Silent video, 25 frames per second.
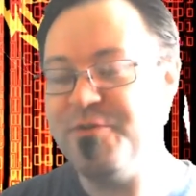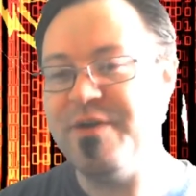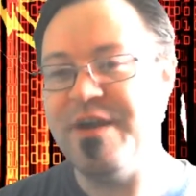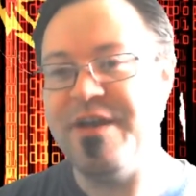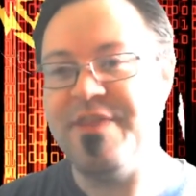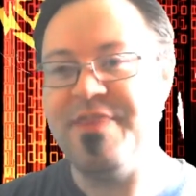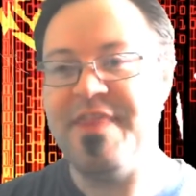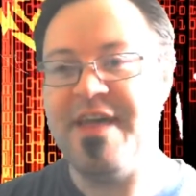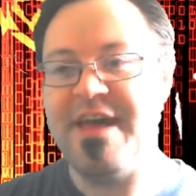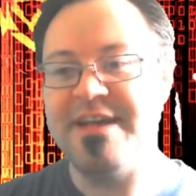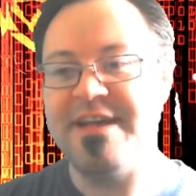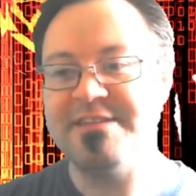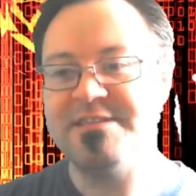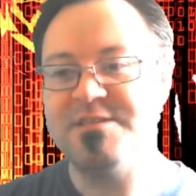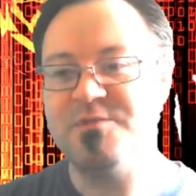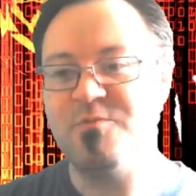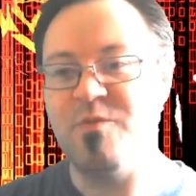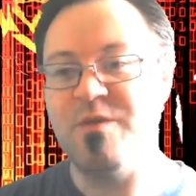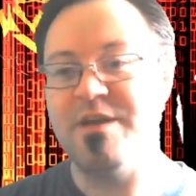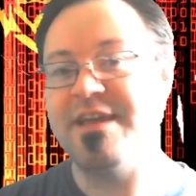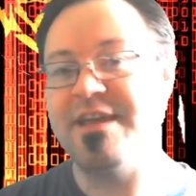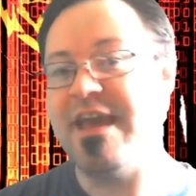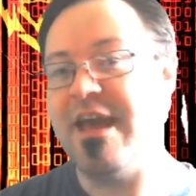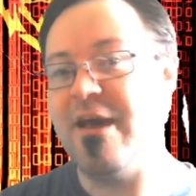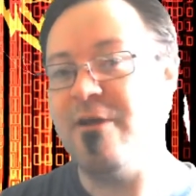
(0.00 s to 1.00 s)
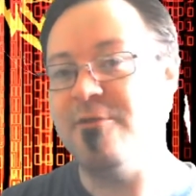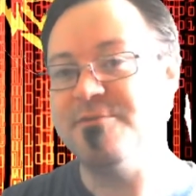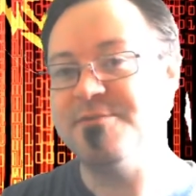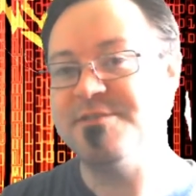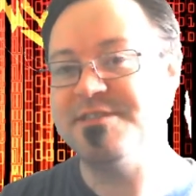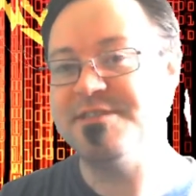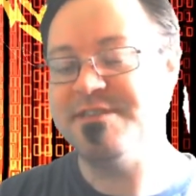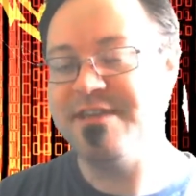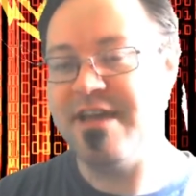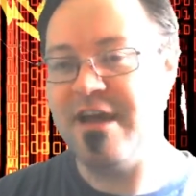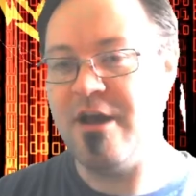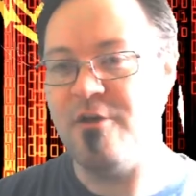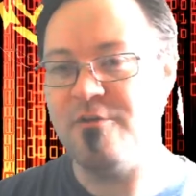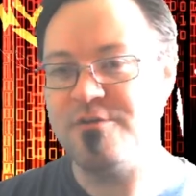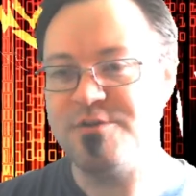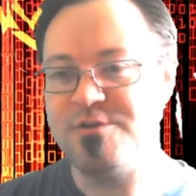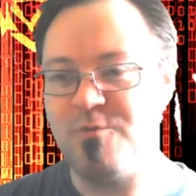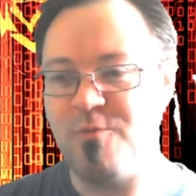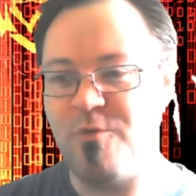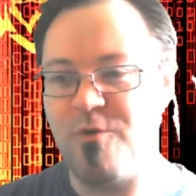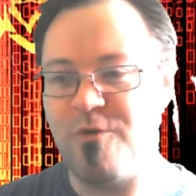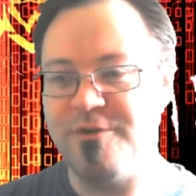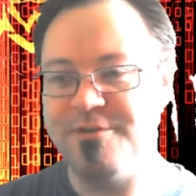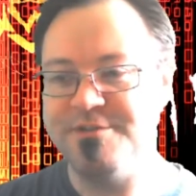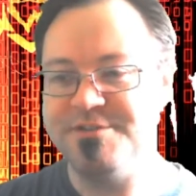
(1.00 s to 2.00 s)
and that's what counts now
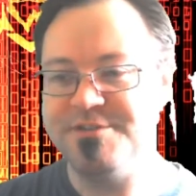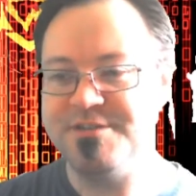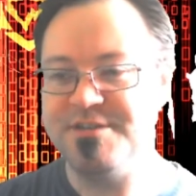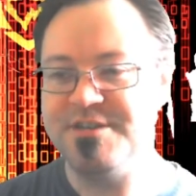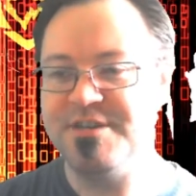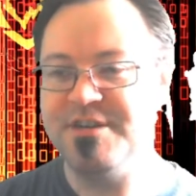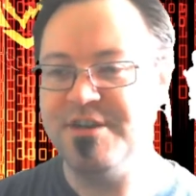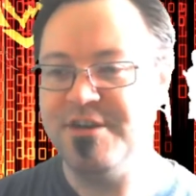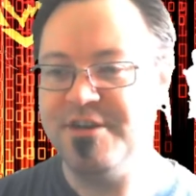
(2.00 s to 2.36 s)
towards,